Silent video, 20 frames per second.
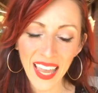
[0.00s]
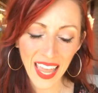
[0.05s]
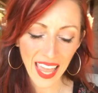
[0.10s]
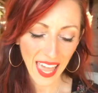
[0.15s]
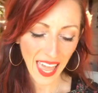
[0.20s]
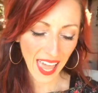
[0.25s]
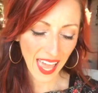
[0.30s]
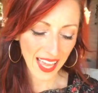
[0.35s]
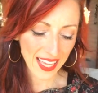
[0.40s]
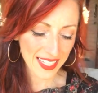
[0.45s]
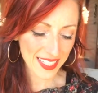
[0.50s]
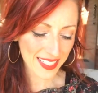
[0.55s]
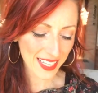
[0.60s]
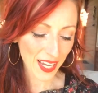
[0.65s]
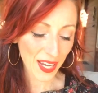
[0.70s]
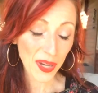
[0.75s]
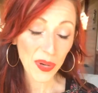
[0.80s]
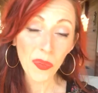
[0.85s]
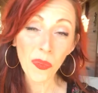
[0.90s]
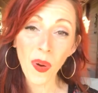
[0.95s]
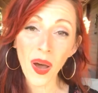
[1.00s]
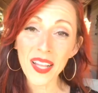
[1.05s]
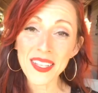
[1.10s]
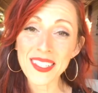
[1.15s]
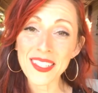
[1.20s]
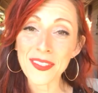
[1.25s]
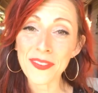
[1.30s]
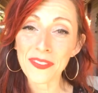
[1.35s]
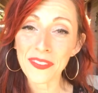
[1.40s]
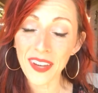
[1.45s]
And Wands
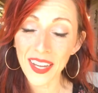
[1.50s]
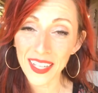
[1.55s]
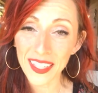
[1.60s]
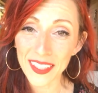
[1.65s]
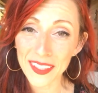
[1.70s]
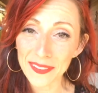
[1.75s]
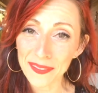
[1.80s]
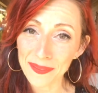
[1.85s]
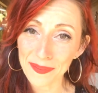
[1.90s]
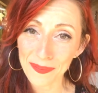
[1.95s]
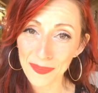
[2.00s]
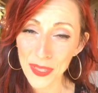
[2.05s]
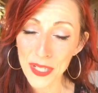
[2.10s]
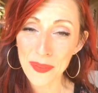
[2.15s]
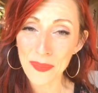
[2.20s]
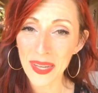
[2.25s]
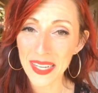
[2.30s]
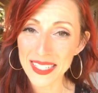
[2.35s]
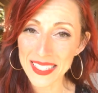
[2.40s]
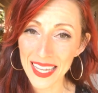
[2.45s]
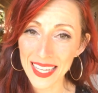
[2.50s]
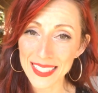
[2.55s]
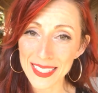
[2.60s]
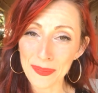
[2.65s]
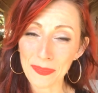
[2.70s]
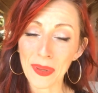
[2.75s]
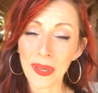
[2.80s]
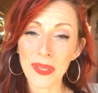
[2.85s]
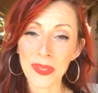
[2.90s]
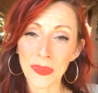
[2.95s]
is fire, which makes sense
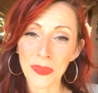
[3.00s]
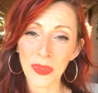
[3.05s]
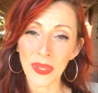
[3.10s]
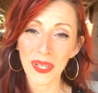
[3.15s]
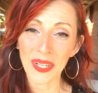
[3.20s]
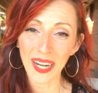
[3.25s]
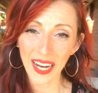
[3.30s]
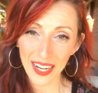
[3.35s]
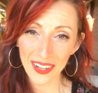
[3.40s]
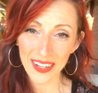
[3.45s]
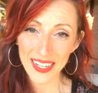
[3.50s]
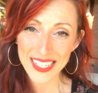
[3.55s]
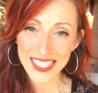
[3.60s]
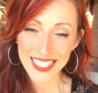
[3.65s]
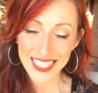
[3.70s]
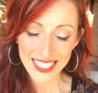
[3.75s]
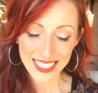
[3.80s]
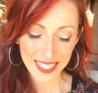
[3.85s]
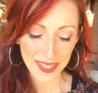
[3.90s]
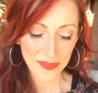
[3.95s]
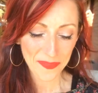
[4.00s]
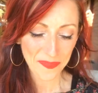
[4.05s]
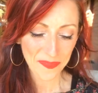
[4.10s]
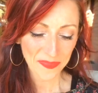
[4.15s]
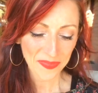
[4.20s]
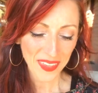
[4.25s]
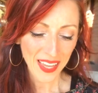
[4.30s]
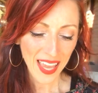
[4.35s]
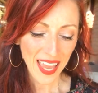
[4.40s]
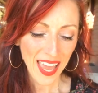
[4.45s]
because we're in Aries season.
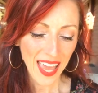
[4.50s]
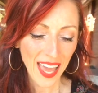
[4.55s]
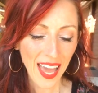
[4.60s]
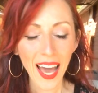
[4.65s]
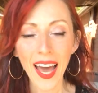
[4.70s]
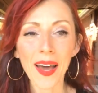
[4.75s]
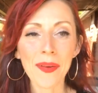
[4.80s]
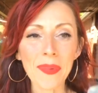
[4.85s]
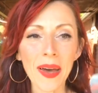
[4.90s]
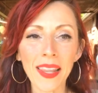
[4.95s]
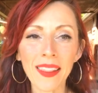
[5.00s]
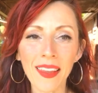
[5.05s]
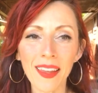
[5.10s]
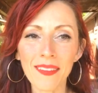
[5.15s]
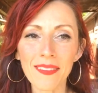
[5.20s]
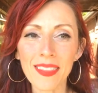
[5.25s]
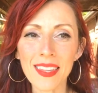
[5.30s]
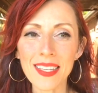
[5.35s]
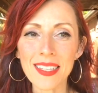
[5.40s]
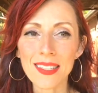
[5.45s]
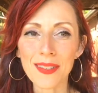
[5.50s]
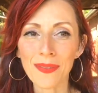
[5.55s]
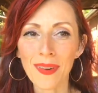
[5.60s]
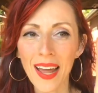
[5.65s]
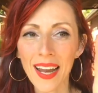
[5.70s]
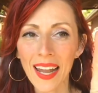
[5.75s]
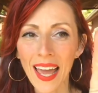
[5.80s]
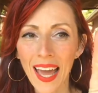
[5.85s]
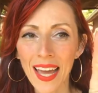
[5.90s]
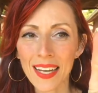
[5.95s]
I love this
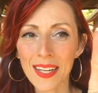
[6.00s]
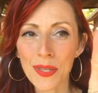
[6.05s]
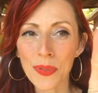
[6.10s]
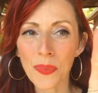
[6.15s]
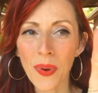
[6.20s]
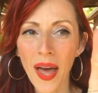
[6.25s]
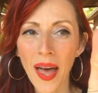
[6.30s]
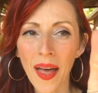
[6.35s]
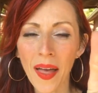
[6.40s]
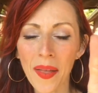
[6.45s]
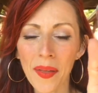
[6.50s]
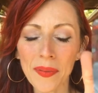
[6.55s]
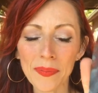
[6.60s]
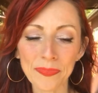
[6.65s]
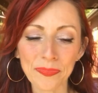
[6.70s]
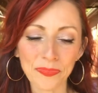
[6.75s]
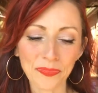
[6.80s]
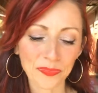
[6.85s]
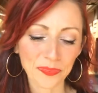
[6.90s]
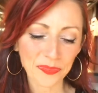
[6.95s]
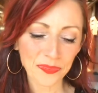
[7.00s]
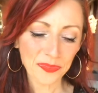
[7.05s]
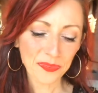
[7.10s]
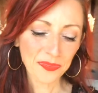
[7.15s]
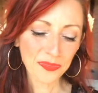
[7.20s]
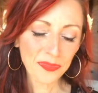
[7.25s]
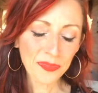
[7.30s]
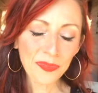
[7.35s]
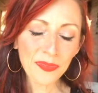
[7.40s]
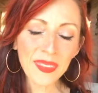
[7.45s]
red head as well.
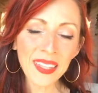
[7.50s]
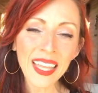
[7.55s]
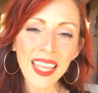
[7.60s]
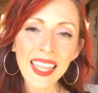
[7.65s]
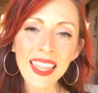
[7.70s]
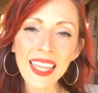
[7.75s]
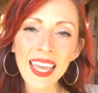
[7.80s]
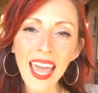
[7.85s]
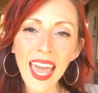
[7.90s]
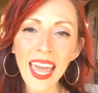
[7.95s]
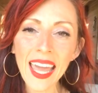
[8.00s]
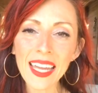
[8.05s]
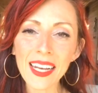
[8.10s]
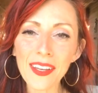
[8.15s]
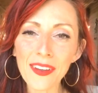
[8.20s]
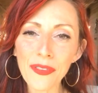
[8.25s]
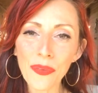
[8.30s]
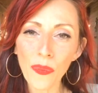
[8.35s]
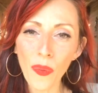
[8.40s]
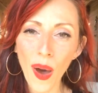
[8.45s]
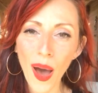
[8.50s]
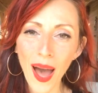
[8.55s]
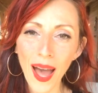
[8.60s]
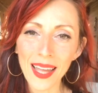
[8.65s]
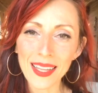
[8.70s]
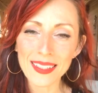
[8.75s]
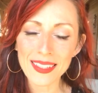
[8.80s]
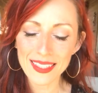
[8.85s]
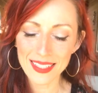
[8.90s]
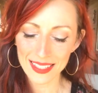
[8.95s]
The 8 of
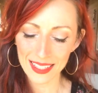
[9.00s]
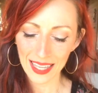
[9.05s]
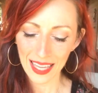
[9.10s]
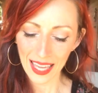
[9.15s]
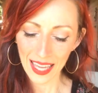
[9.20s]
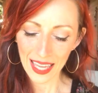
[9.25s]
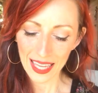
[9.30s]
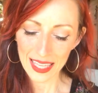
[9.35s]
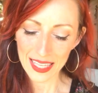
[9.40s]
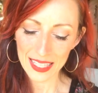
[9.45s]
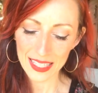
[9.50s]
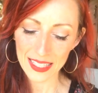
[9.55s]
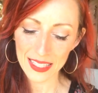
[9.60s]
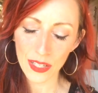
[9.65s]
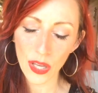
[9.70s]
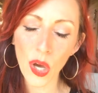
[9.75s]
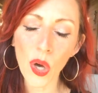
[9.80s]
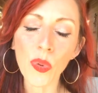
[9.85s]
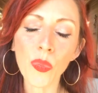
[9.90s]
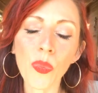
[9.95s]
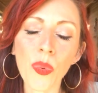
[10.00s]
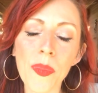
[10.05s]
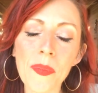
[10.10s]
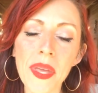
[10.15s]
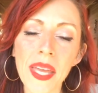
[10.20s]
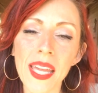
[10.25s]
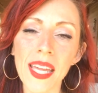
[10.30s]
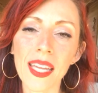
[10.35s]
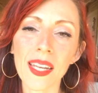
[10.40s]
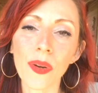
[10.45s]
Wands is a
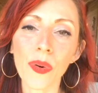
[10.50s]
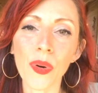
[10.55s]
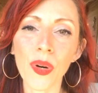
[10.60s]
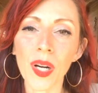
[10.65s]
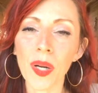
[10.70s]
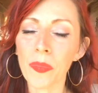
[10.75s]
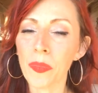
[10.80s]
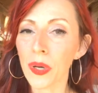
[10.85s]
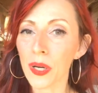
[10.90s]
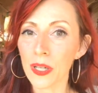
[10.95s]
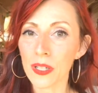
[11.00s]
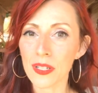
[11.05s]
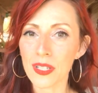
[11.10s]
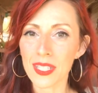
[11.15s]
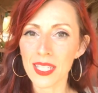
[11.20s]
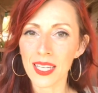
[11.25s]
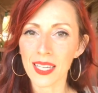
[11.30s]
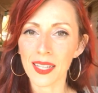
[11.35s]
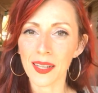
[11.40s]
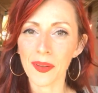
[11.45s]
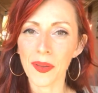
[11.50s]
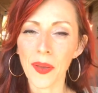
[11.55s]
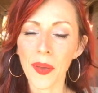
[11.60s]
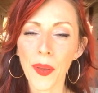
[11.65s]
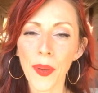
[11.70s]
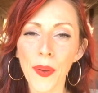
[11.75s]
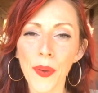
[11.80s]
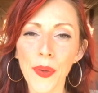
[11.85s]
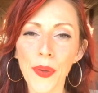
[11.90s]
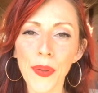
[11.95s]
woman or a person
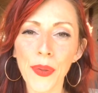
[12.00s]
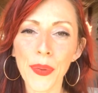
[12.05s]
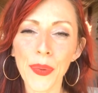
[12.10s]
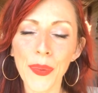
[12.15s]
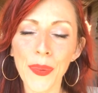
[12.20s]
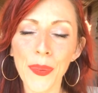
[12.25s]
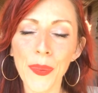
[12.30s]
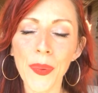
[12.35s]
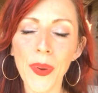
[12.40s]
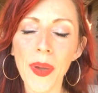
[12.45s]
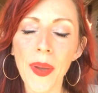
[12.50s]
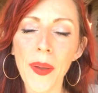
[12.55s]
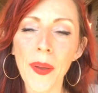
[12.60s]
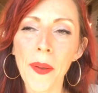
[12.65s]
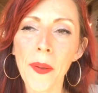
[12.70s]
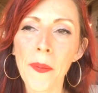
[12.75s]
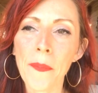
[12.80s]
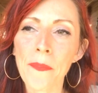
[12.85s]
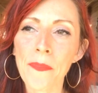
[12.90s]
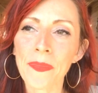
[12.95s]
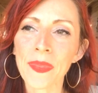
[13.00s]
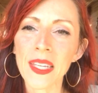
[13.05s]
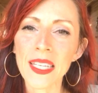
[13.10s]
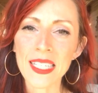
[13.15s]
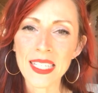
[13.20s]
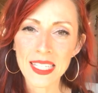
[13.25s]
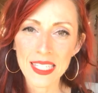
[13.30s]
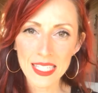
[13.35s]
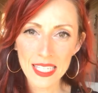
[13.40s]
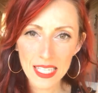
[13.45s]
who
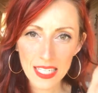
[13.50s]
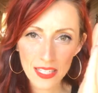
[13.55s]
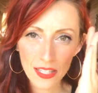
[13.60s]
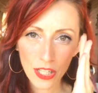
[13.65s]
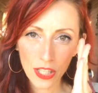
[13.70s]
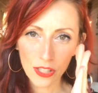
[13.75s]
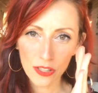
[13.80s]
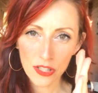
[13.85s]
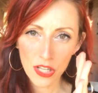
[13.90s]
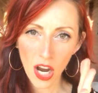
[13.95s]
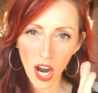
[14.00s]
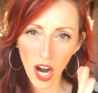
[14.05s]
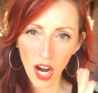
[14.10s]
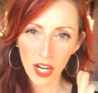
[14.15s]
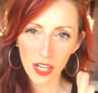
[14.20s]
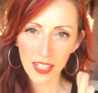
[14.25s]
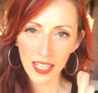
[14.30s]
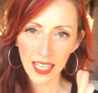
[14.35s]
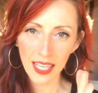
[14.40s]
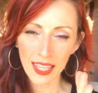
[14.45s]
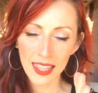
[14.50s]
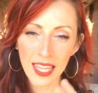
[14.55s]
sees her target.